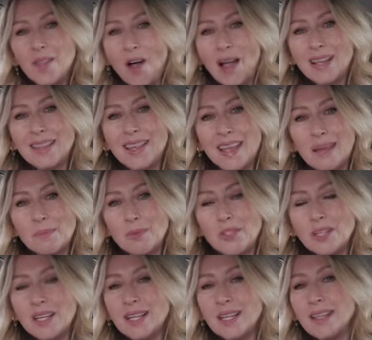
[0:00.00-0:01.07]
like the
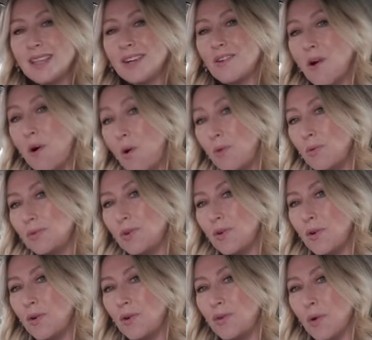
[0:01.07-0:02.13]
MG, there are
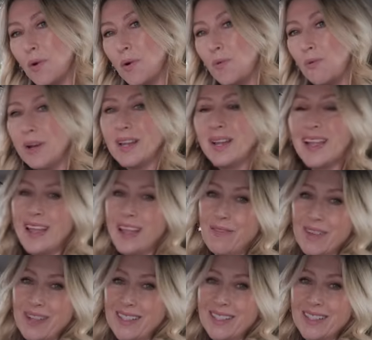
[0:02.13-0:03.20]
also no rear air
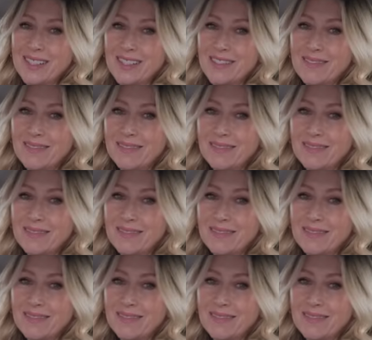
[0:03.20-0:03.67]
vents.